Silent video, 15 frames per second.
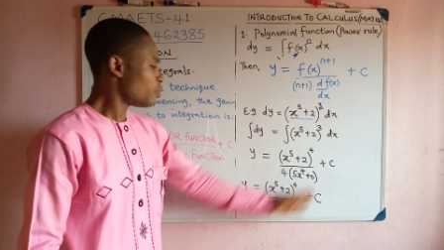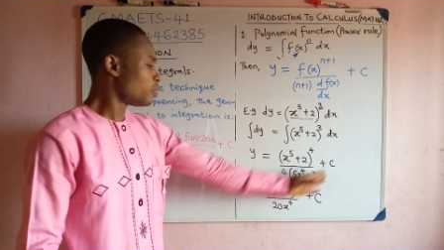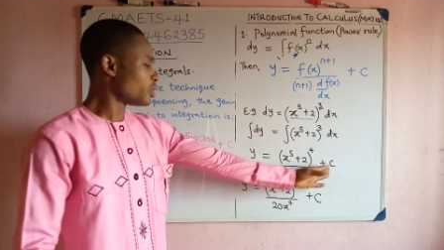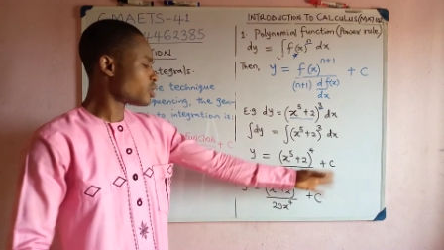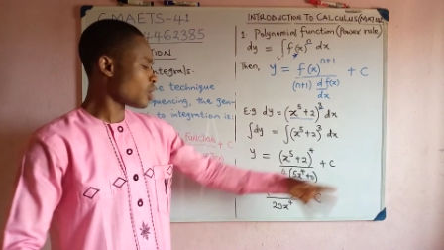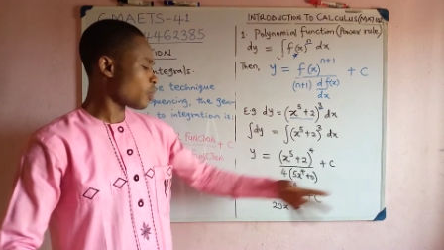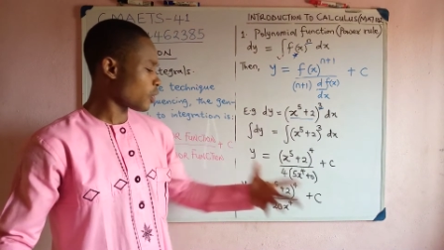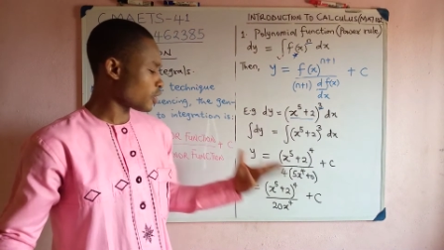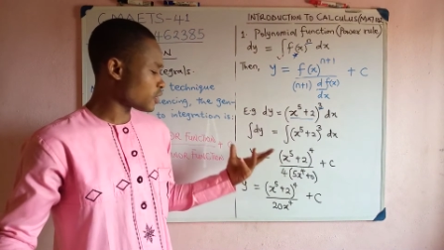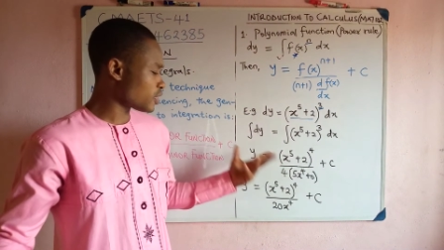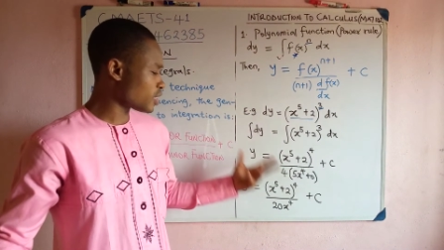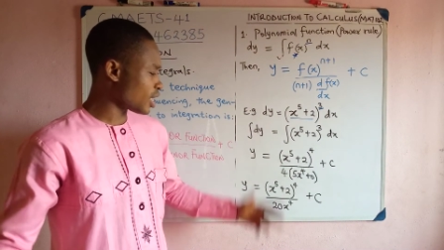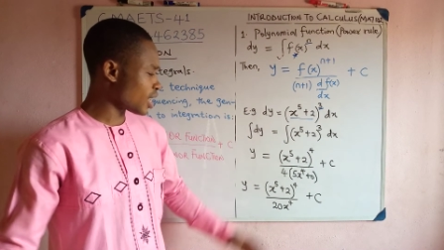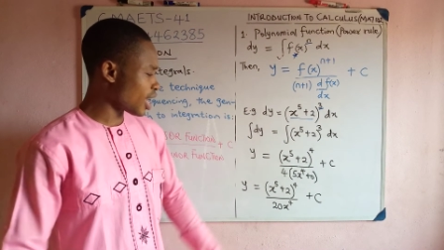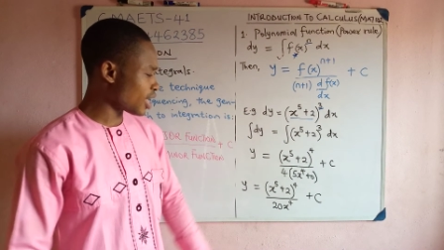Put a
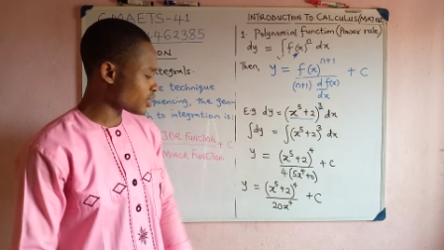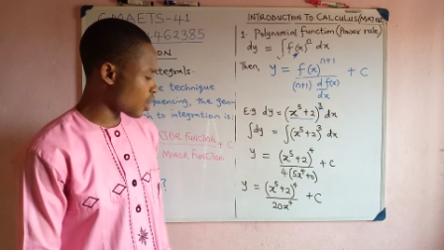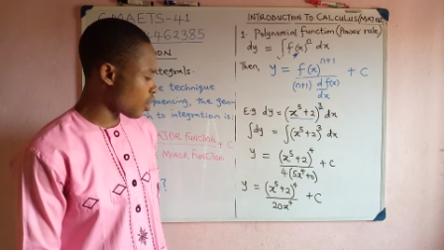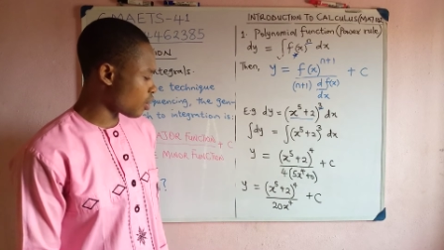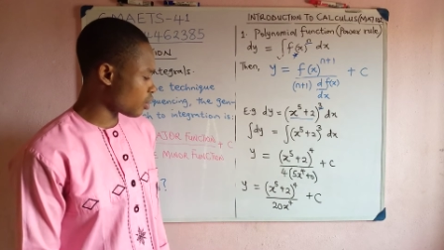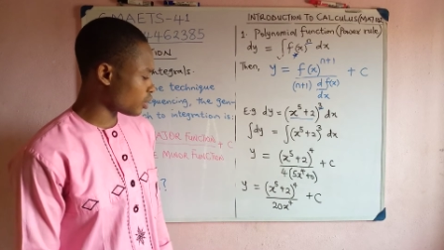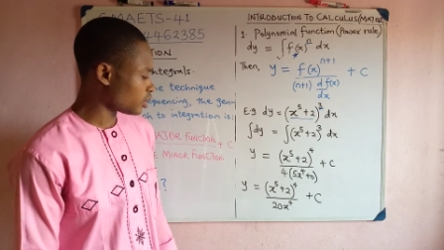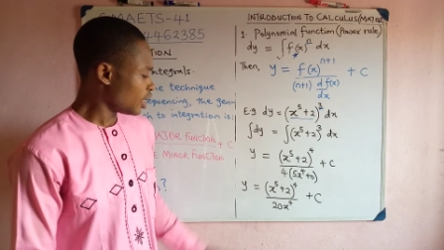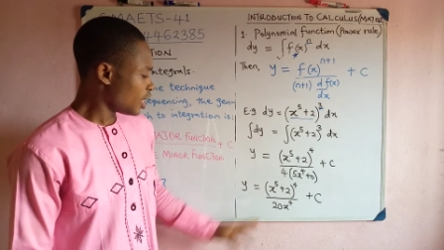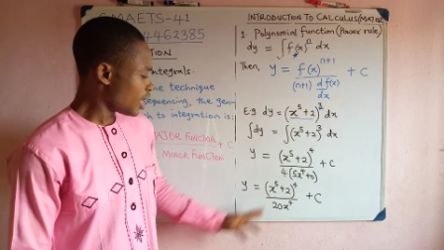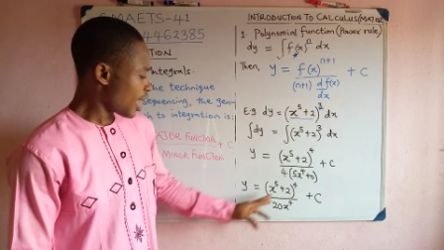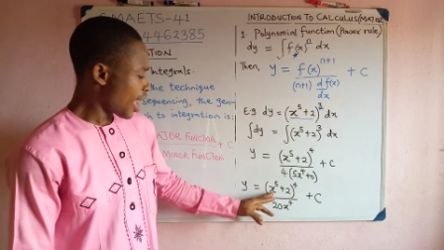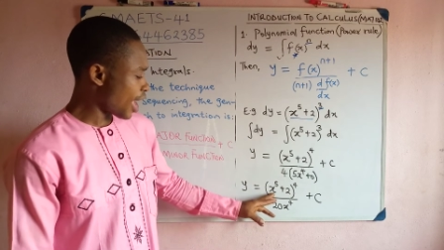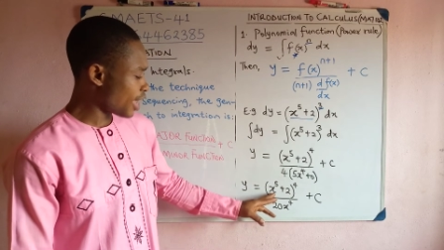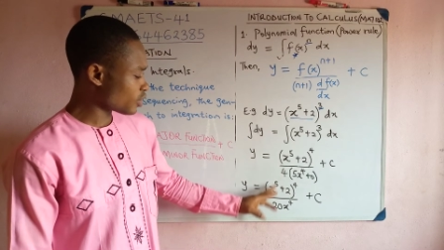plus here, and that's all
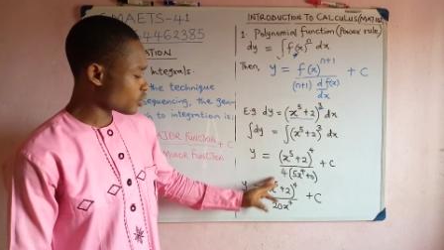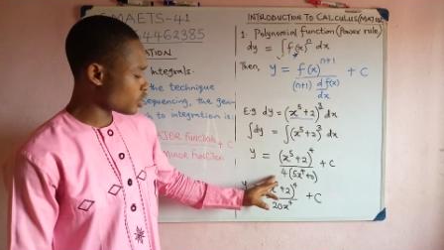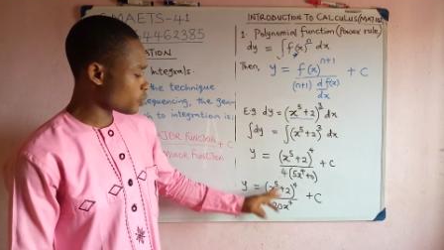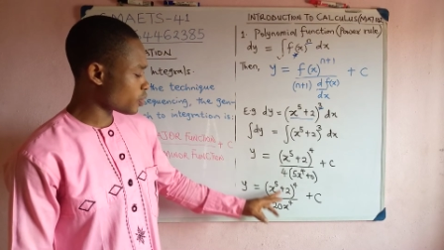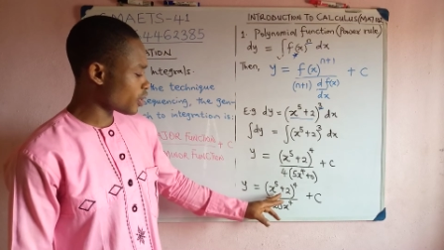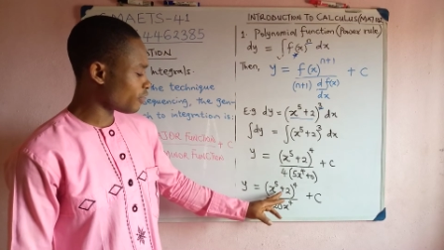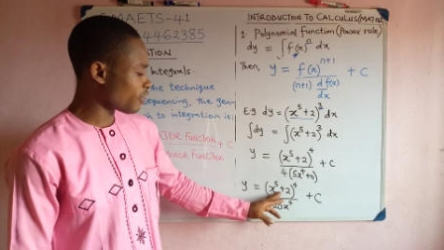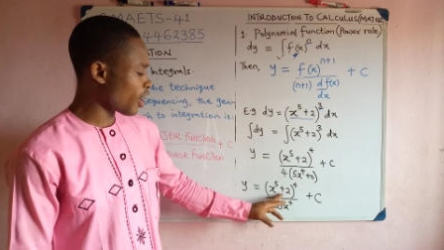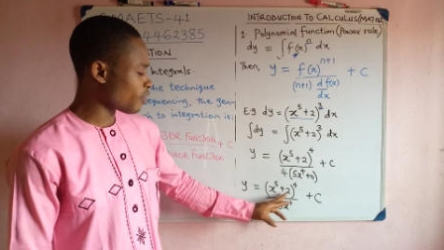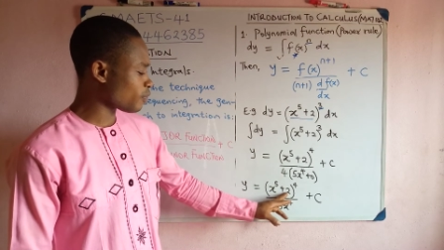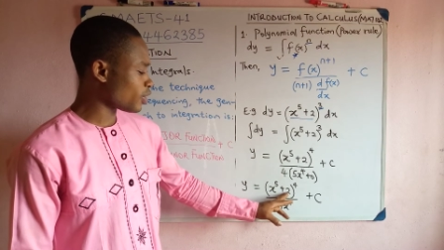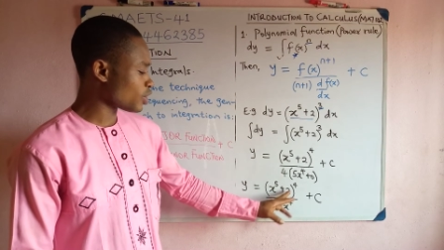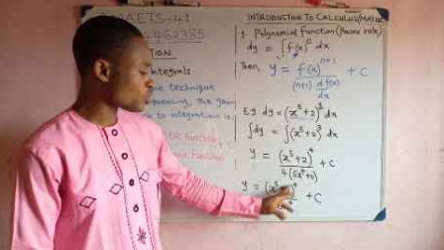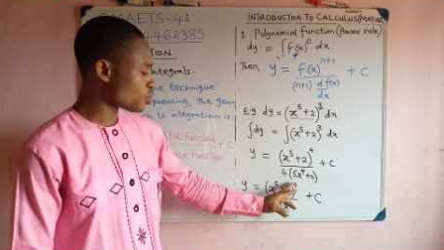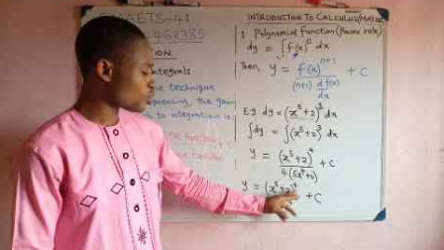x raised to power 5
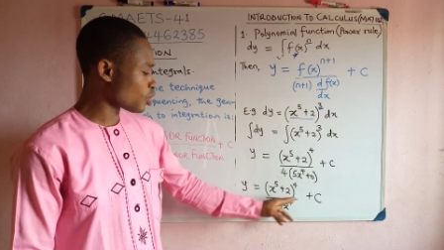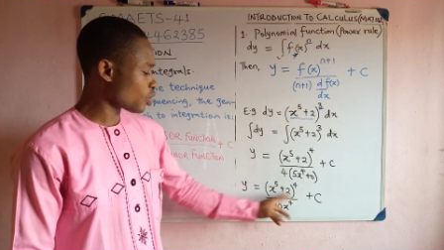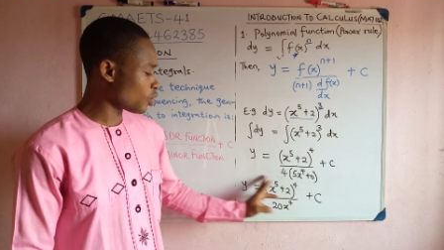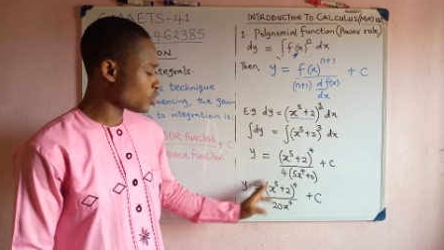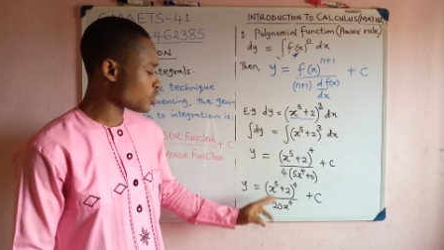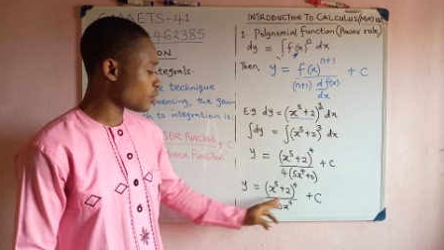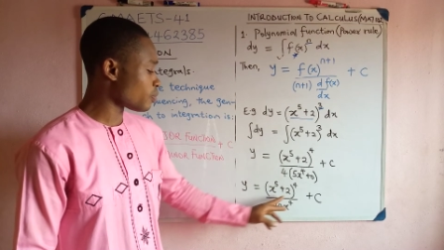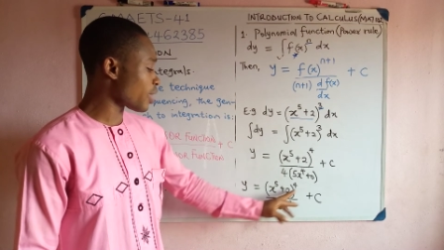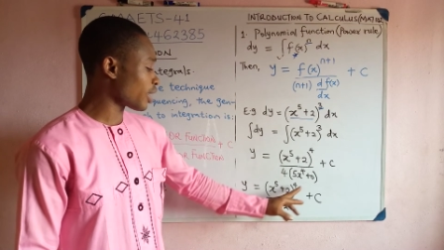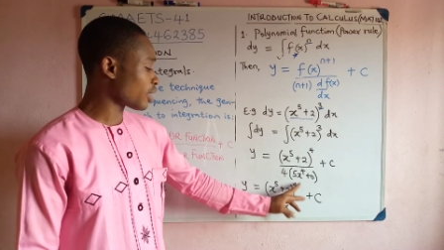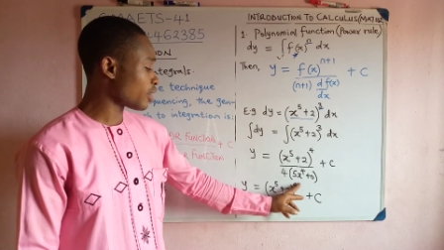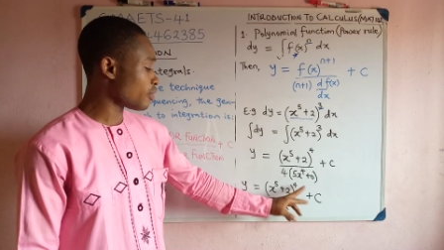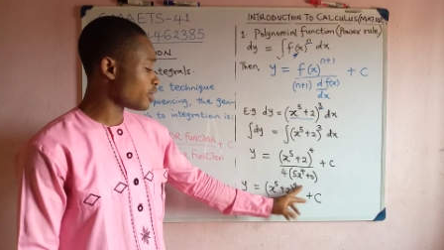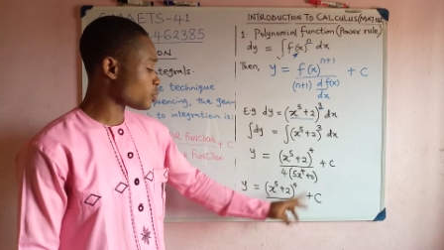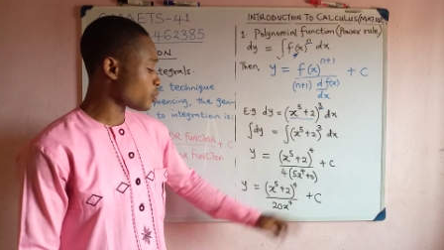plus 2, close the
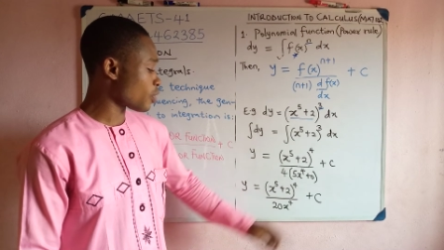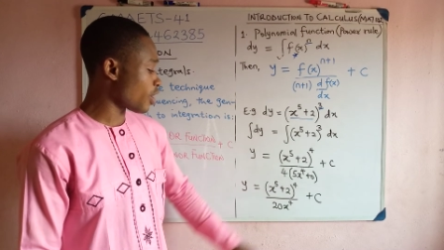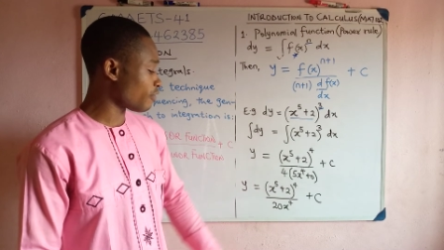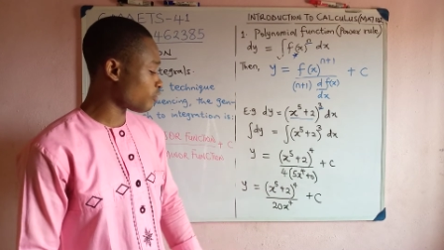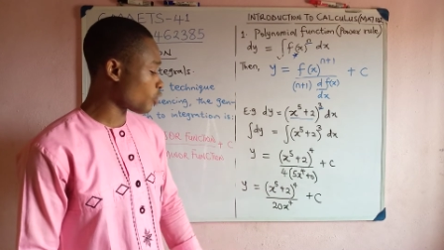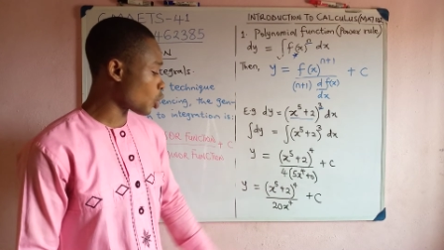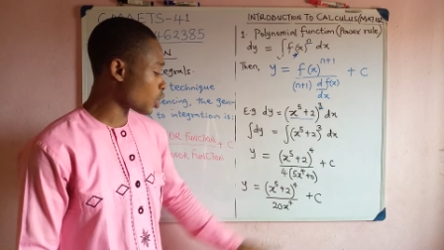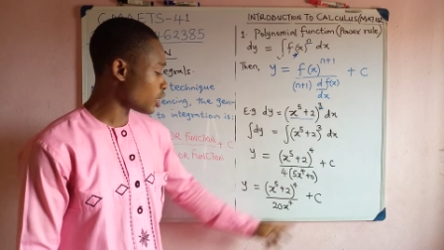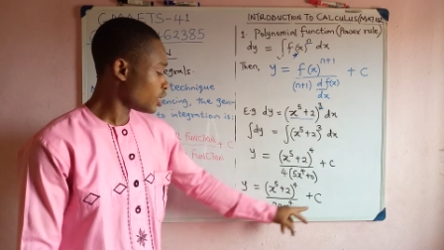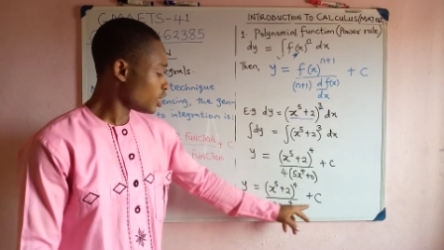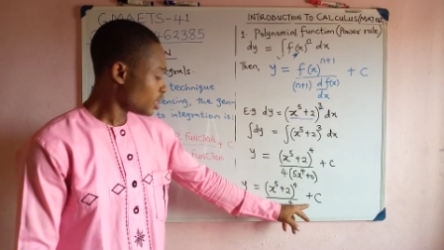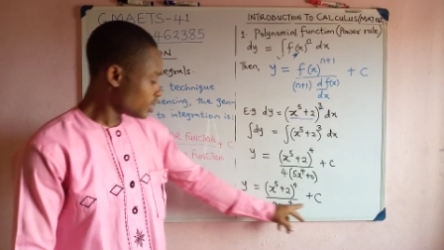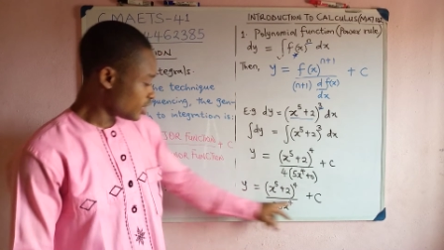bracket, raised to power 4,